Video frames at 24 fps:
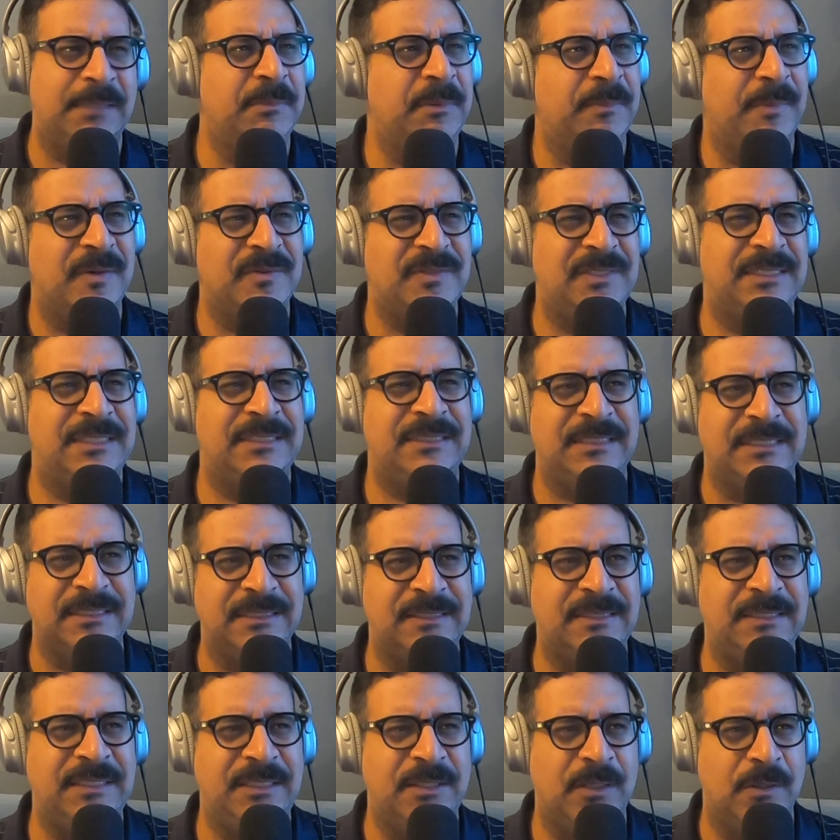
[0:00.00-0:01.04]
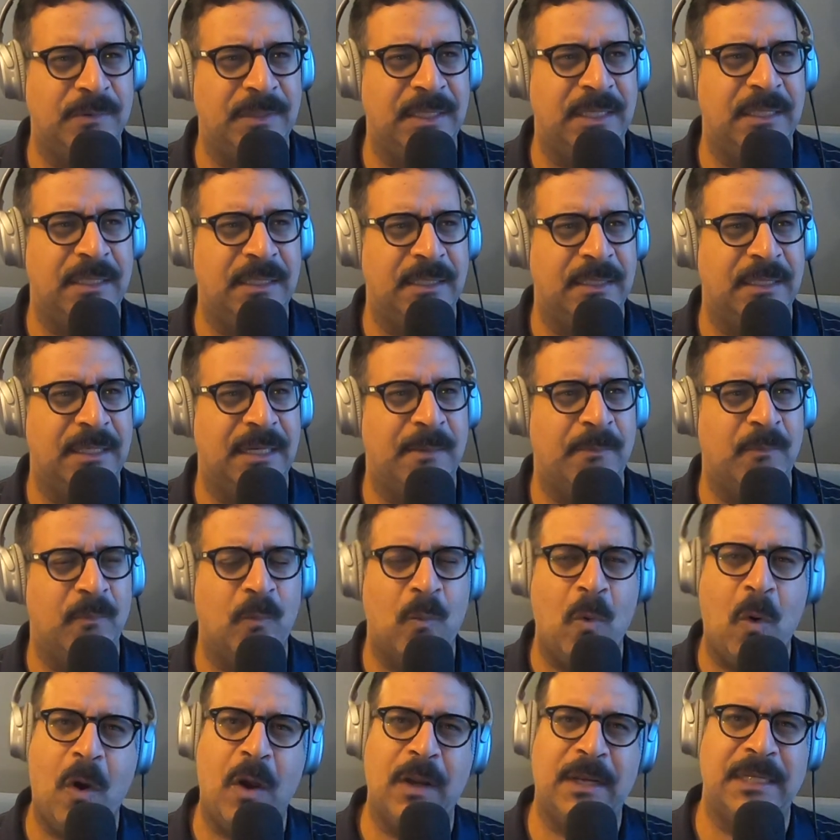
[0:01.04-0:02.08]
Like I remember I was at this casino gig and
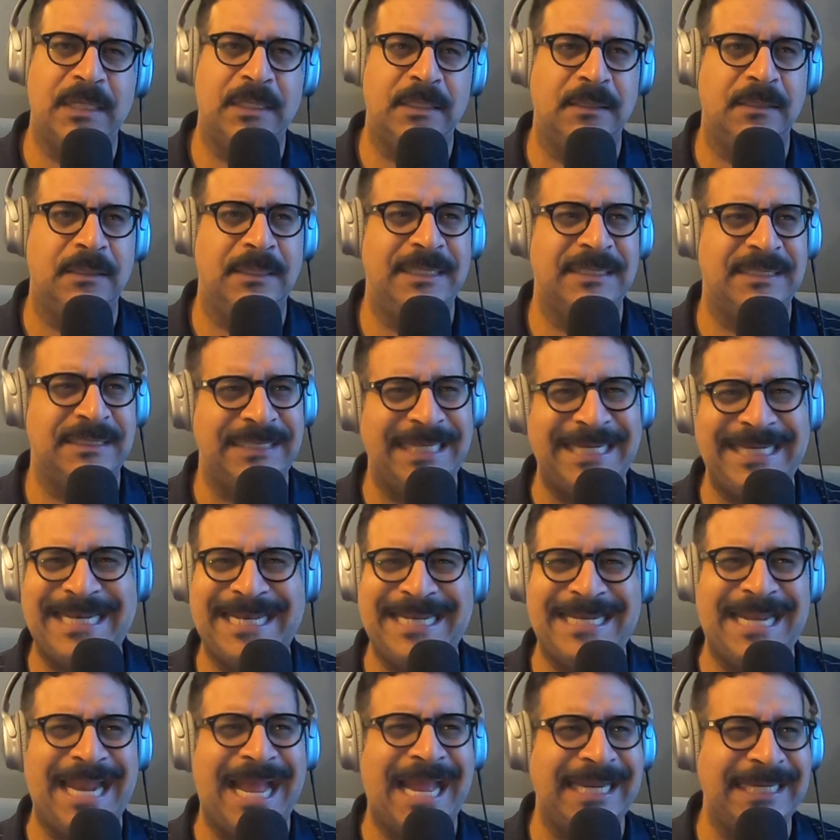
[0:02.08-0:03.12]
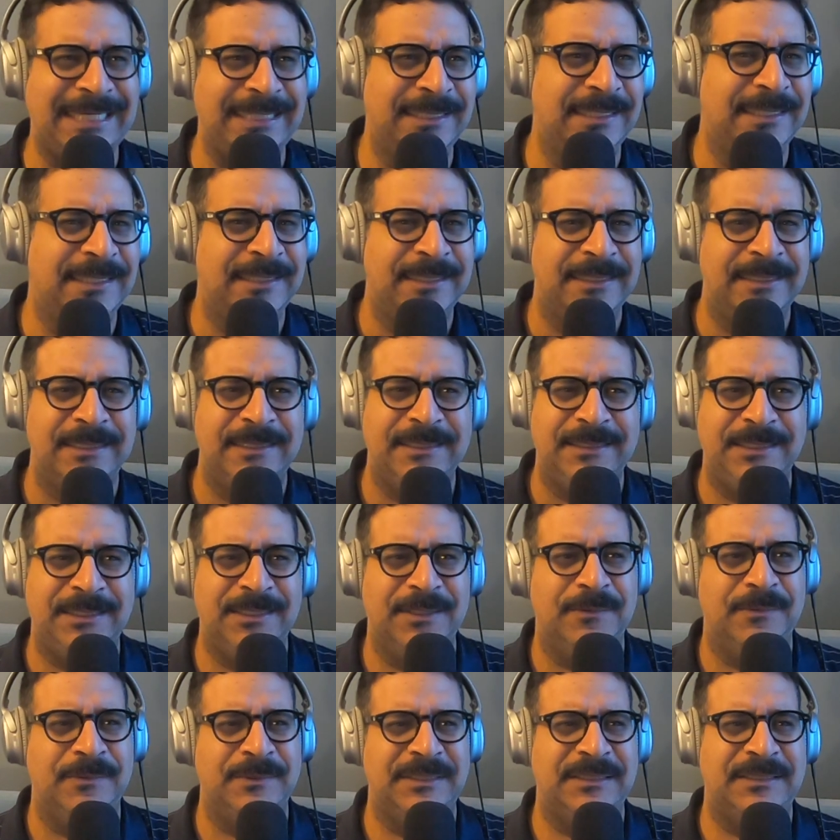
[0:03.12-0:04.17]
I'm walking, it's late at night,
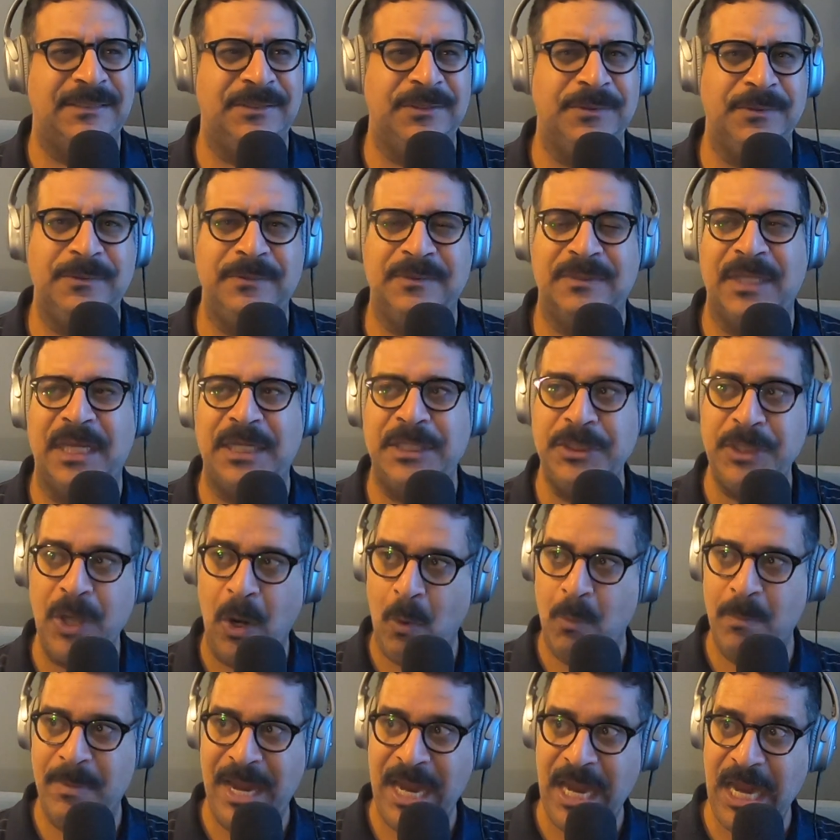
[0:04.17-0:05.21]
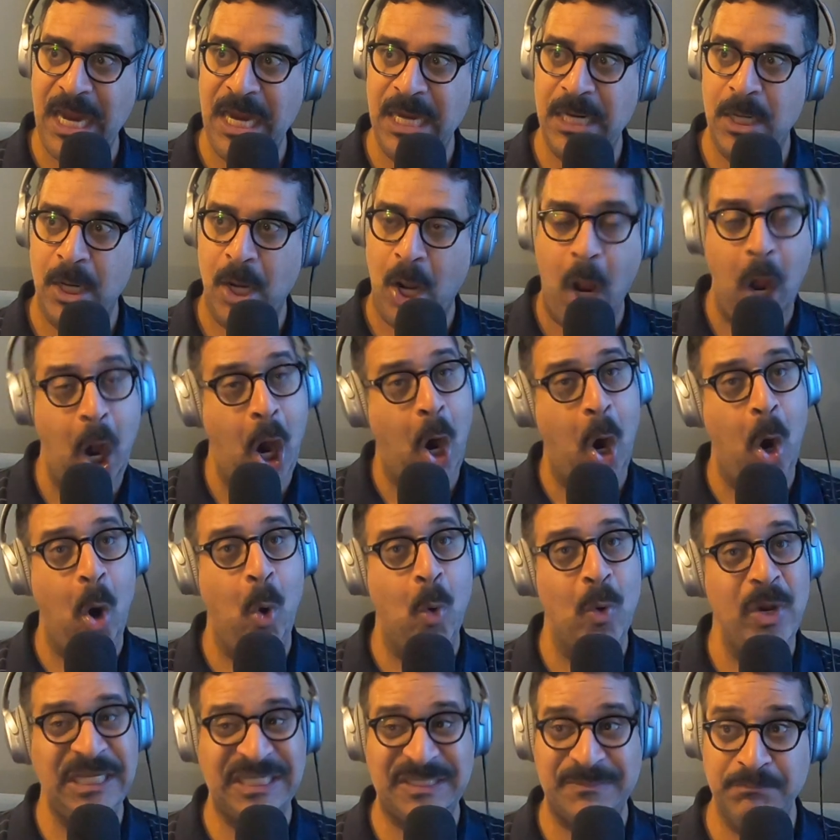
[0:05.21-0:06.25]
you know, and this dude's like, yo man,
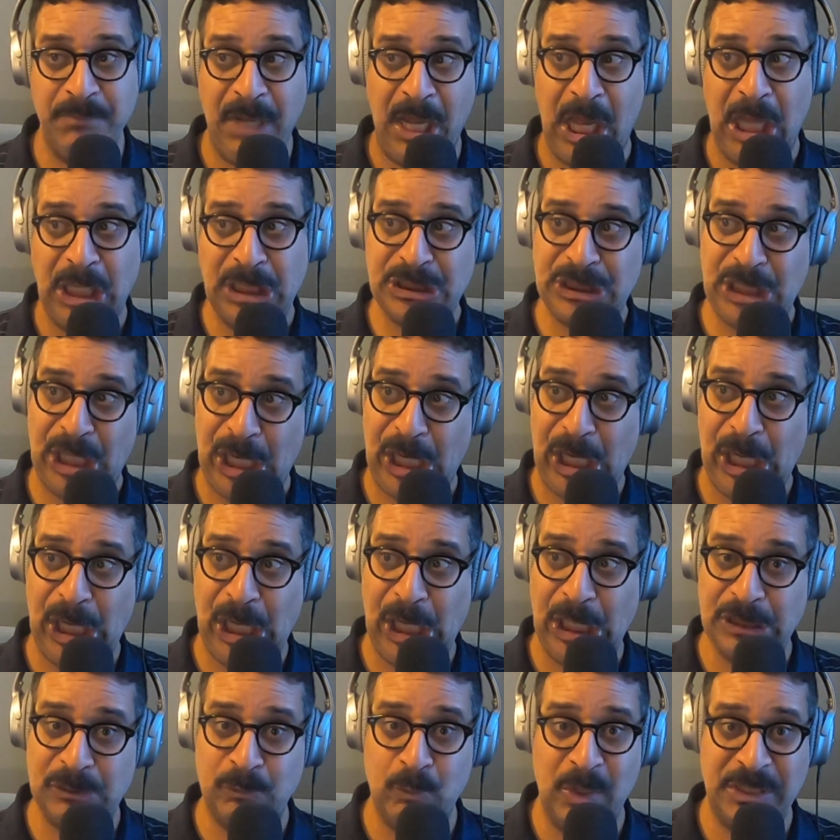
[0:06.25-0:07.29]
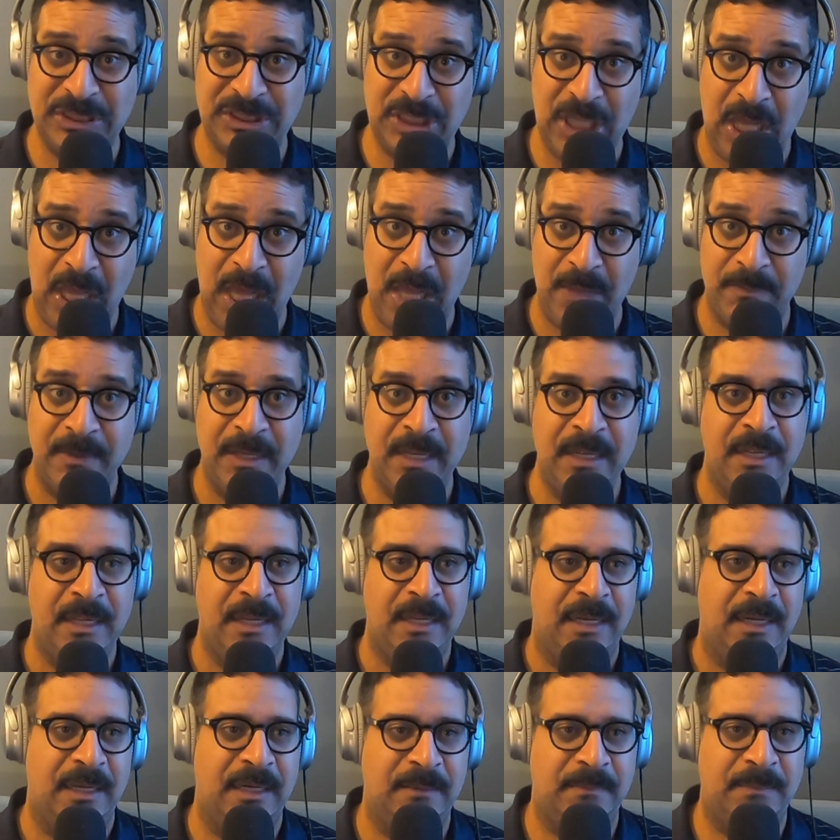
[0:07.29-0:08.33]
oh, it's Montez, what's up?
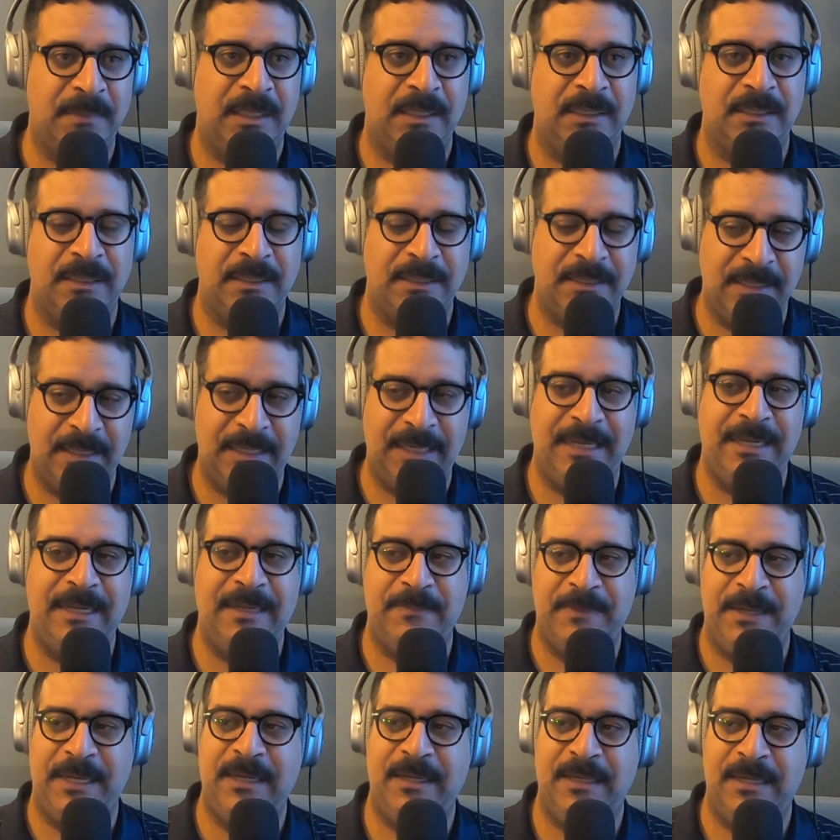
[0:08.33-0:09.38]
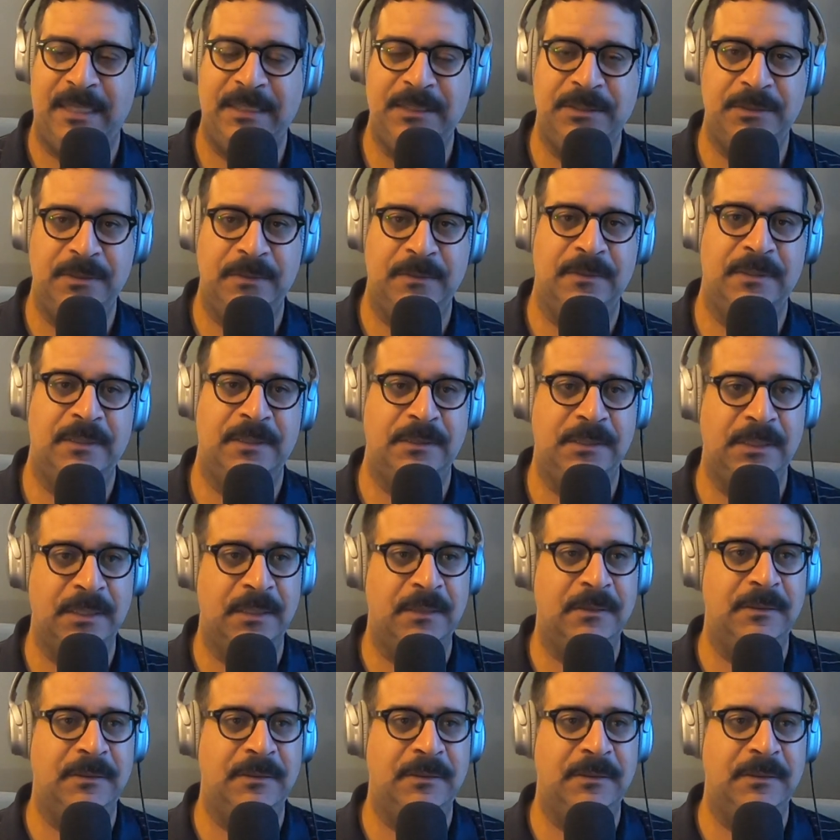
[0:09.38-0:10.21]
And I'm like, hey man, how you doing?